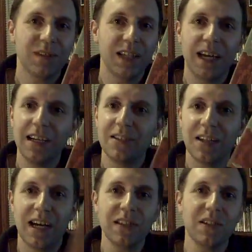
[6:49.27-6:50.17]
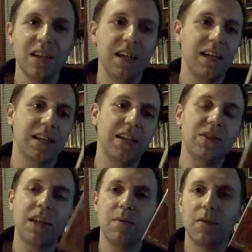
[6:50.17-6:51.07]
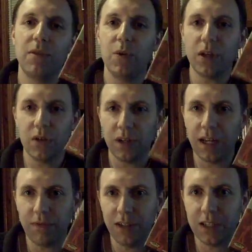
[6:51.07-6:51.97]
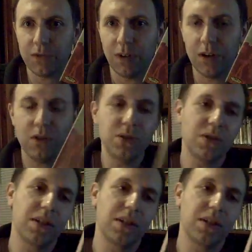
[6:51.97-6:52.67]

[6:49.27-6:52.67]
guys, I say at least give it a viewing on Netflix first.